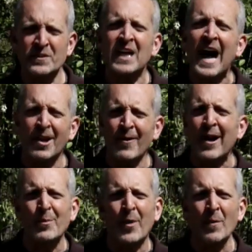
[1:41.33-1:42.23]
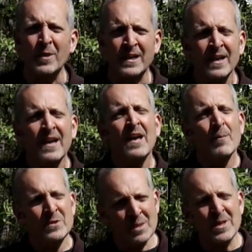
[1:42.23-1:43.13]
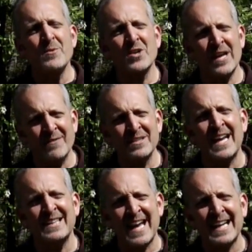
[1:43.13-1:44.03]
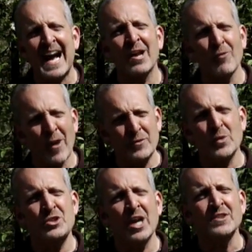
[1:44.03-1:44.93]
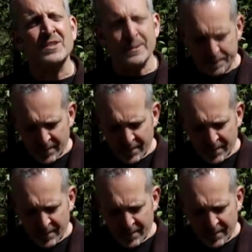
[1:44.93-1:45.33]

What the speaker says: his collar out in public. But sometimes you're going to have to take that collar off to adjust it.